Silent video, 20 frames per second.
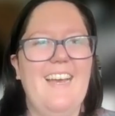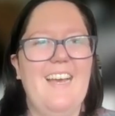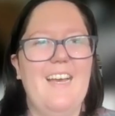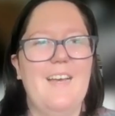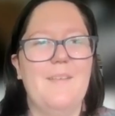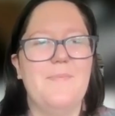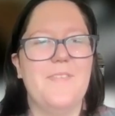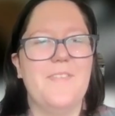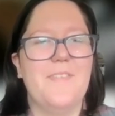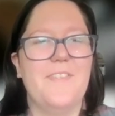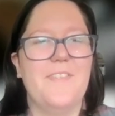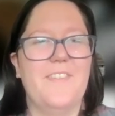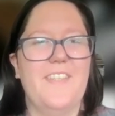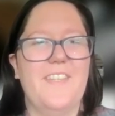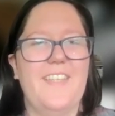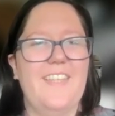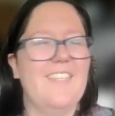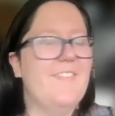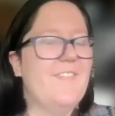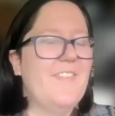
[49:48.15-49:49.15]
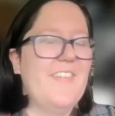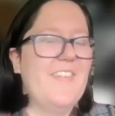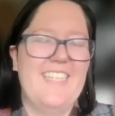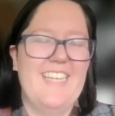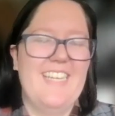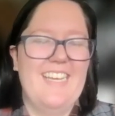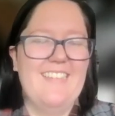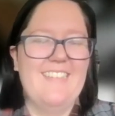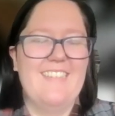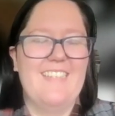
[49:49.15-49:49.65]
Absolutely. That's
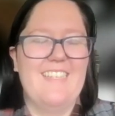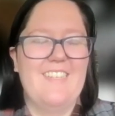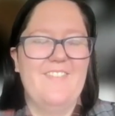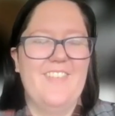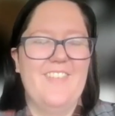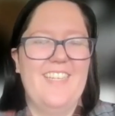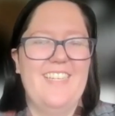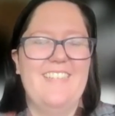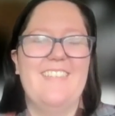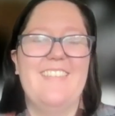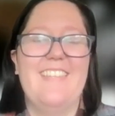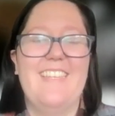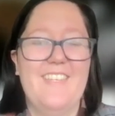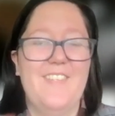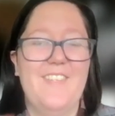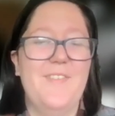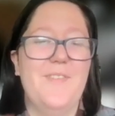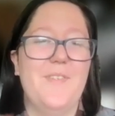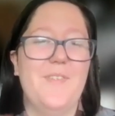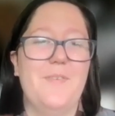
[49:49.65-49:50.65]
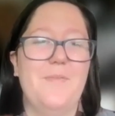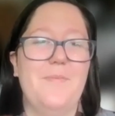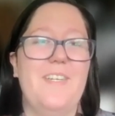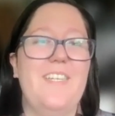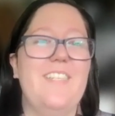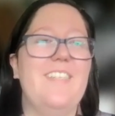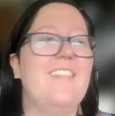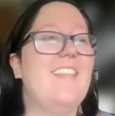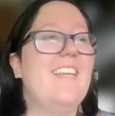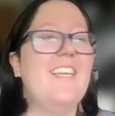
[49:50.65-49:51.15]
fantastic advice. Thank you so
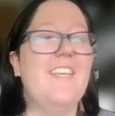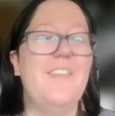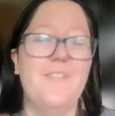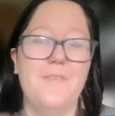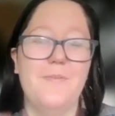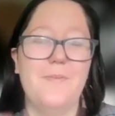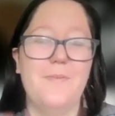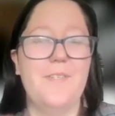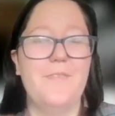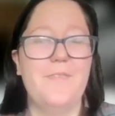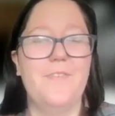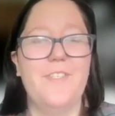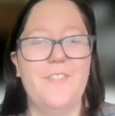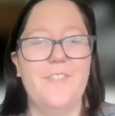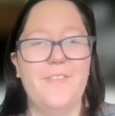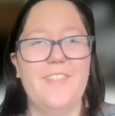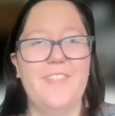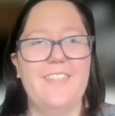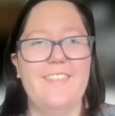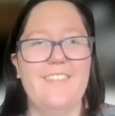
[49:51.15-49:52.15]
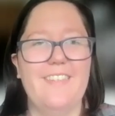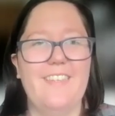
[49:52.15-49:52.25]
much. And thank you so much for doing this